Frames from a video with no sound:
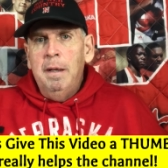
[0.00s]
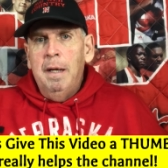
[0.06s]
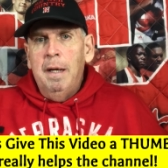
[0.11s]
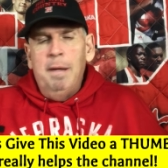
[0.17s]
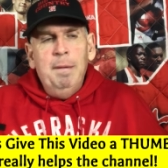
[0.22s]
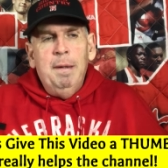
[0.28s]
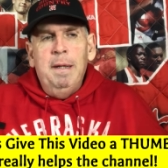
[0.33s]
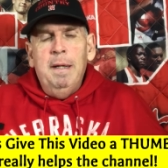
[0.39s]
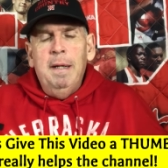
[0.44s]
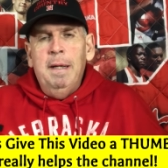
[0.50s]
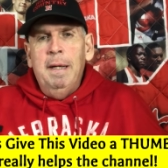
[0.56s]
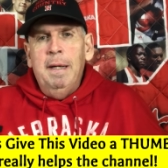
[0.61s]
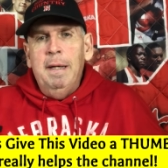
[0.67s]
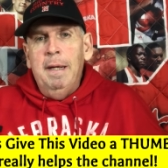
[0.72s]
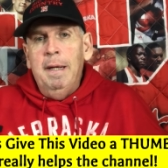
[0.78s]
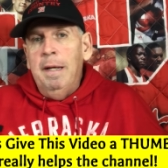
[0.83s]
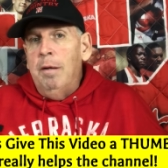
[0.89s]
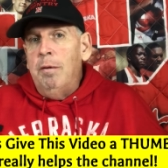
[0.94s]

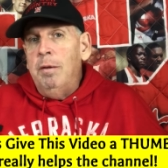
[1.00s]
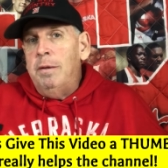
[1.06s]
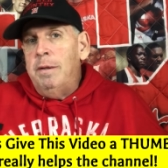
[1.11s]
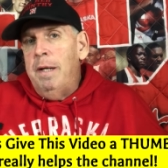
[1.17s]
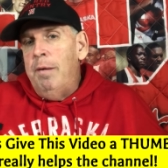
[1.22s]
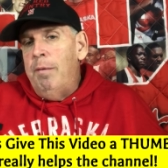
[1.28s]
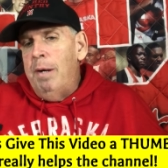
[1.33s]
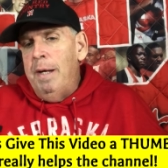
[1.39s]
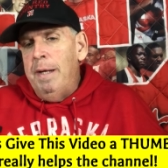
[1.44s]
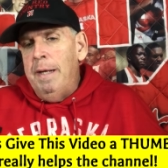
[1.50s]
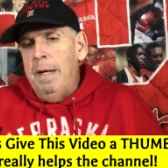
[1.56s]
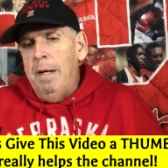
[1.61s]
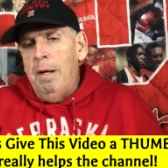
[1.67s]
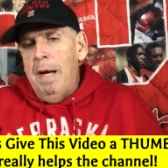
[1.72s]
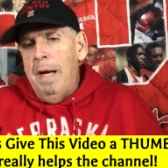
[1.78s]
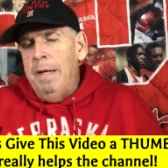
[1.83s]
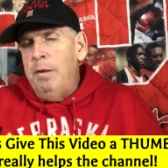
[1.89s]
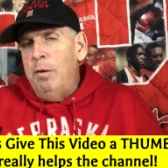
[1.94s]
And I'm going to tell you right
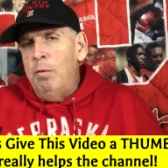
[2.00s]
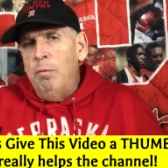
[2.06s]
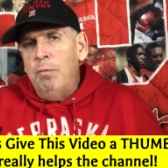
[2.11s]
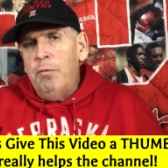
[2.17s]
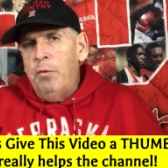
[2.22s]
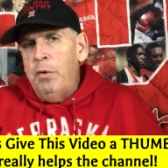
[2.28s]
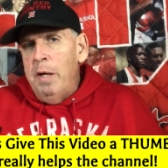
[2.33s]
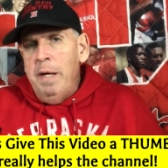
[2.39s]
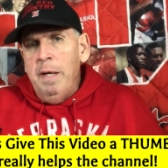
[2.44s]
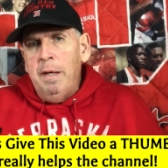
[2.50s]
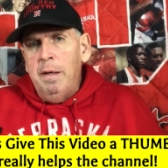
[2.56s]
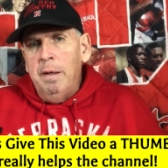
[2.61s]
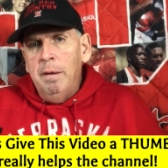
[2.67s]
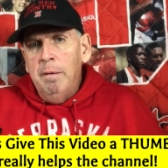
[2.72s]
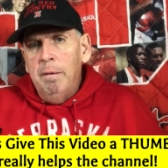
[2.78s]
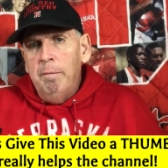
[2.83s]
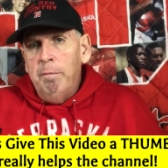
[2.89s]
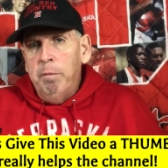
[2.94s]
now, I don't think
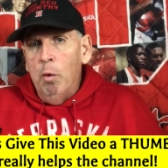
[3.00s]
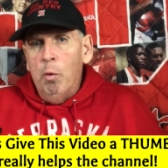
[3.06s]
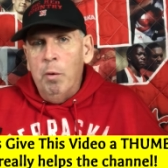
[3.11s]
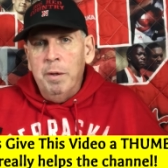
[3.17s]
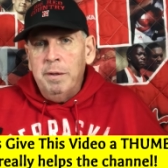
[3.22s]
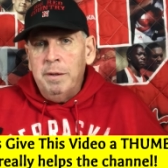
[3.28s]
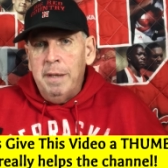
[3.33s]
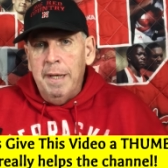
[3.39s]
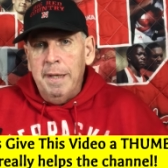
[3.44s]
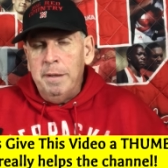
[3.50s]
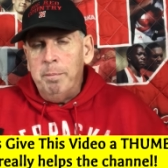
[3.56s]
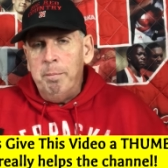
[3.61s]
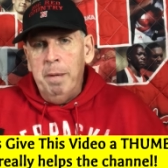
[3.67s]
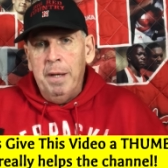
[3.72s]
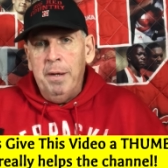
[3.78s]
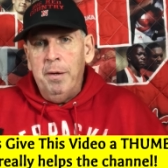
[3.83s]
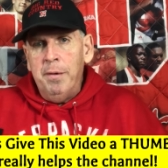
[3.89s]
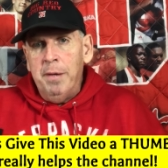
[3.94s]
Florida State's
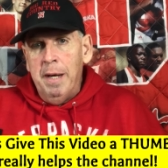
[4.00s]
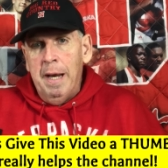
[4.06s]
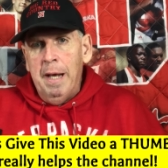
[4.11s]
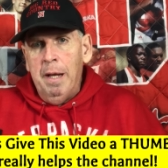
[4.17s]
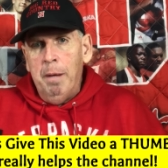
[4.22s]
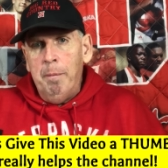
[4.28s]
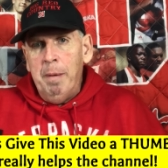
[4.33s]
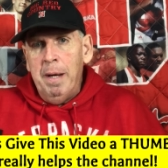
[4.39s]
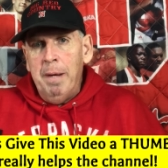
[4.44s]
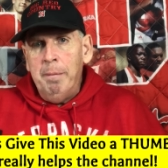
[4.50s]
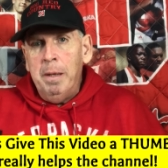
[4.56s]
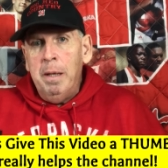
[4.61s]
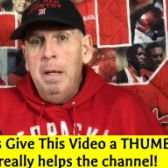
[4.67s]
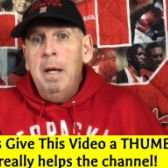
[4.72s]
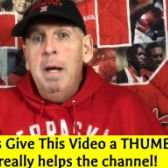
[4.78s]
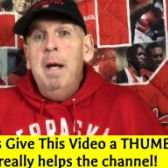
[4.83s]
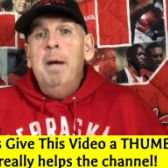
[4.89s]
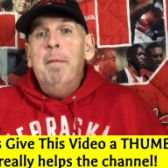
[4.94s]
better than Alabama,
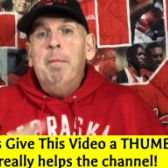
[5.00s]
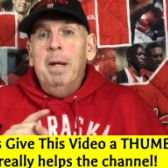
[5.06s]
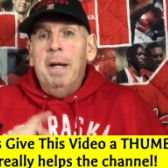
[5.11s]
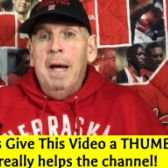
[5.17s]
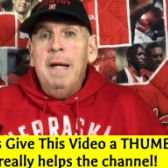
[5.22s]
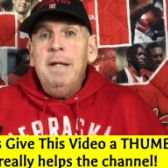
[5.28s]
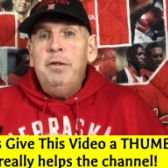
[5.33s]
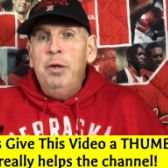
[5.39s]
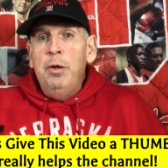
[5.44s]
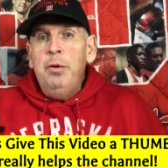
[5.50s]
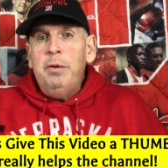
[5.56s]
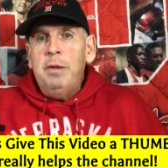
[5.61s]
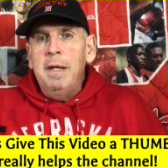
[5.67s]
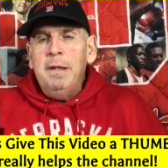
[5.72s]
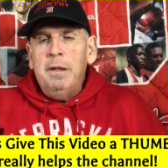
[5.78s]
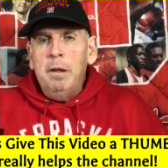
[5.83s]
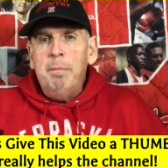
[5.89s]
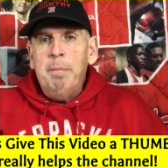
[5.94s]
but I do
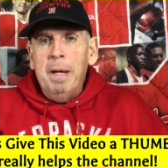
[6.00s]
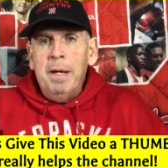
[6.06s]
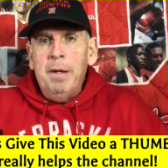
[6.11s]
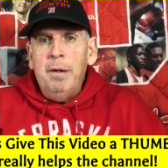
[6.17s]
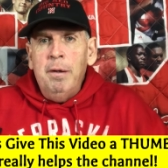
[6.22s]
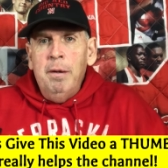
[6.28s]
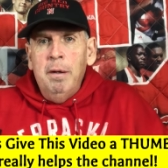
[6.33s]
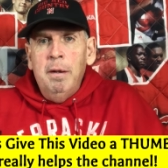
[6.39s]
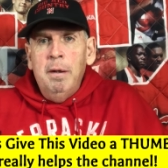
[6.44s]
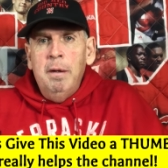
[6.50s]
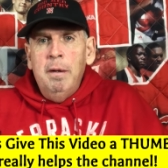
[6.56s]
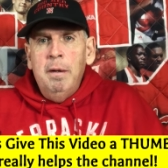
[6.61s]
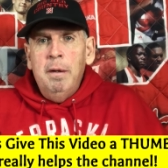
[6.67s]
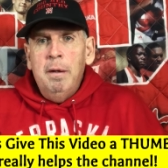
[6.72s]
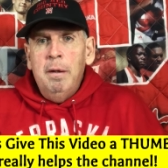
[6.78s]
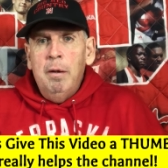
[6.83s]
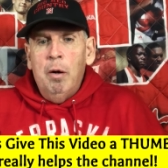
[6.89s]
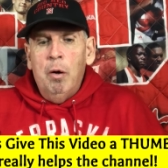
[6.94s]
think they're better.
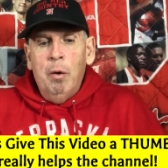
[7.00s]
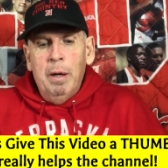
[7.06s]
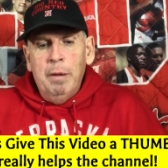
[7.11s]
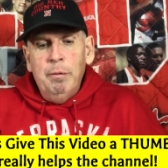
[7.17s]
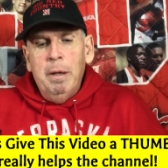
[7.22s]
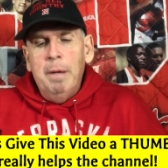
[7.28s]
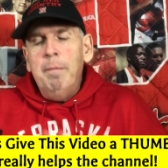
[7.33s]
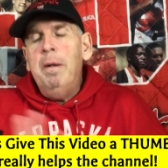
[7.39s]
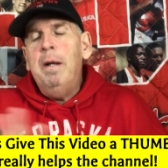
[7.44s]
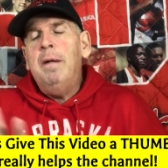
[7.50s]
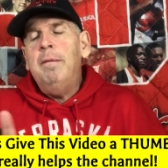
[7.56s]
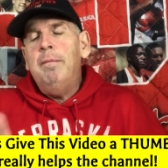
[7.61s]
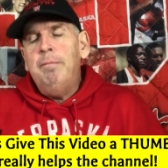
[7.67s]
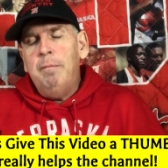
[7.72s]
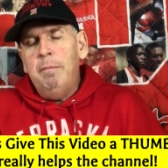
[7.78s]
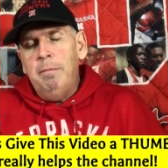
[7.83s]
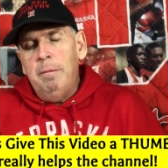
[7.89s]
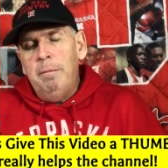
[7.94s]
Or uh, me uh,
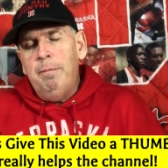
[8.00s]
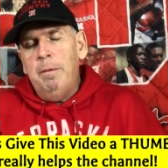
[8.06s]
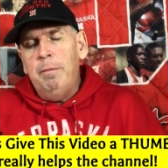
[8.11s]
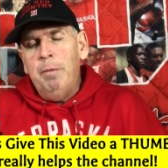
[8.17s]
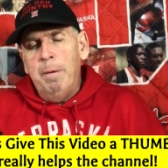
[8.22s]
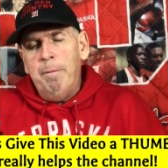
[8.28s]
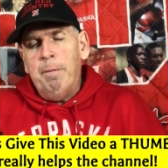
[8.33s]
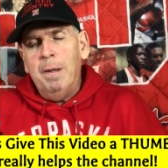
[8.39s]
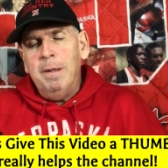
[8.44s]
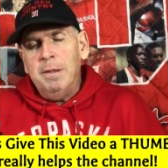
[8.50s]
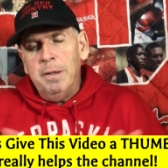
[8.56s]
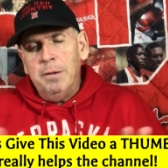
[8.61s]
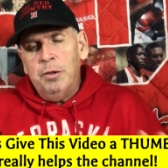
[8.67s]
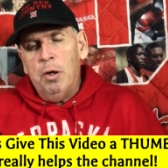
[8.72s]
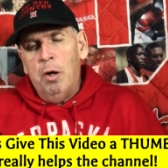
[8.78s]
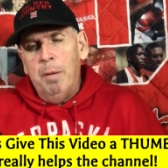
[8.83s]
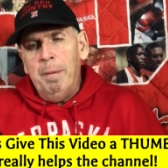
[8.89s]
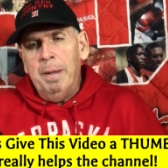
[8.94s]
rephrase it.
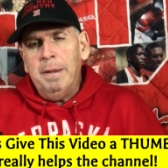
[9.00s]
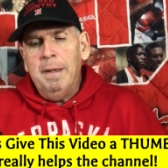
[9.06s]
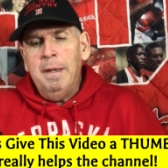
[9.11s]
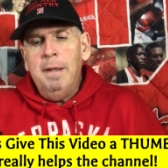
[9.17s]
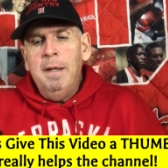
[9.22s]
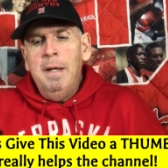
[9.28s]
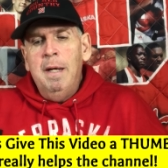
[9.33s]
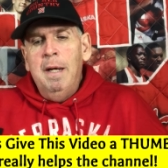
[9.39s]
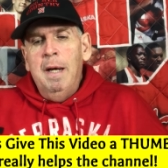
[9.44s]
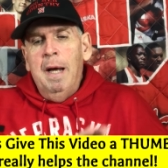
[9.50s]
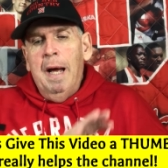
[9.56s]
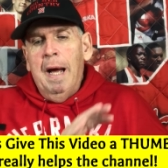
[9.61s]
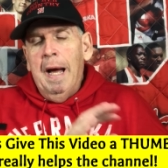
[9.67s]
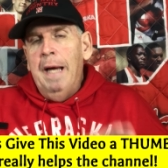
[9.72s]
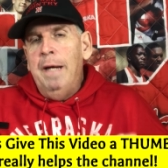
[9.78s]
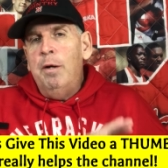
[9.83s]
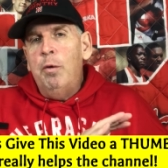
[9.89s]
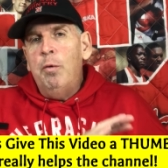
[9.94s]
Sorry about that.
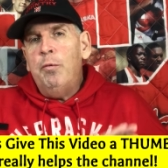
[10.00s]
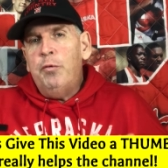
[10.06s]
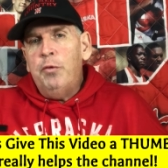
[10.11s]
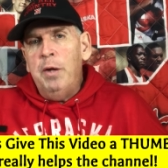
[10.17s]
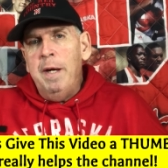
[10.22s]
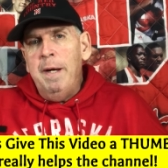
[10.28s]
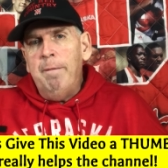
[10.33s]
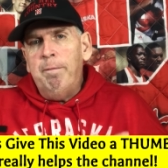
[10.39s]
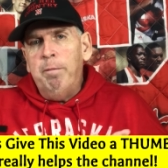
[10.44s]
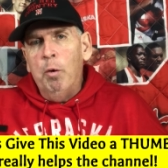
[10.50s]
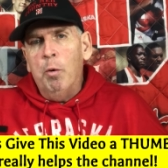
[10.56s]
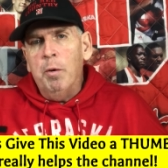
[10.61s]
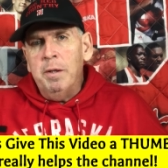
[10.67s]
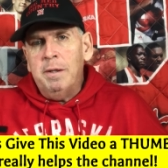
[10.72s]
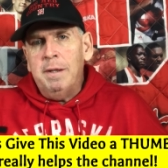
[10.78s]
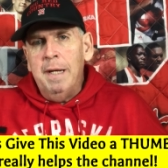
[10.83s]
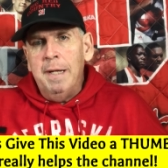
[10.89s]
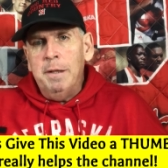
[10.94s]
I don't think
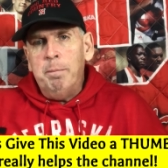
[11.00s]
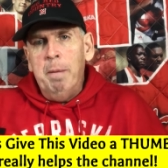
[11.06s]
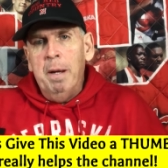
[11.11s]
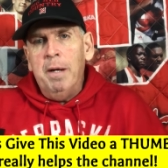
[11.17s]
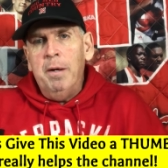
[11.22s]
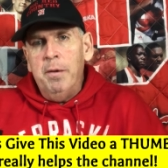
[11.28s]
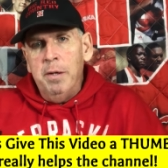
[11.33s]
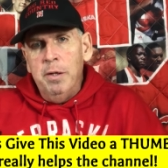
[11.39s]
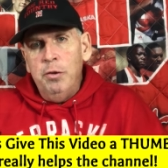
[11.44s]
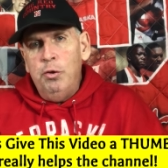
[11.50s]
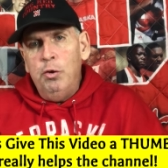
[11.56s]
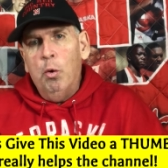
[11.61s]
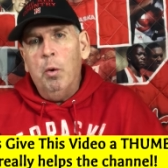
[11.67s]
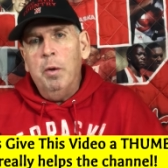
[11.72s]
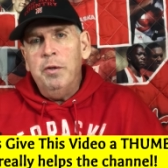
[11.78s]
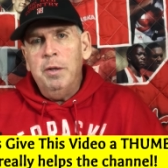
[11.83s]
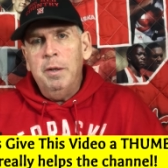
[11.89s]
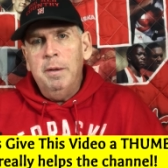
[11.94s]
Florida State's better than
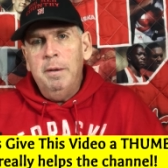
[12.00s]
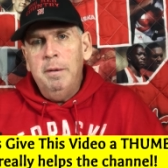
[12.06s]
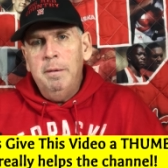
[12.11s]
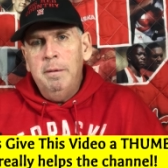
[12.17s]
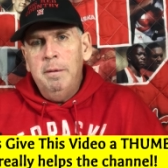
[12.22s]
Georgia,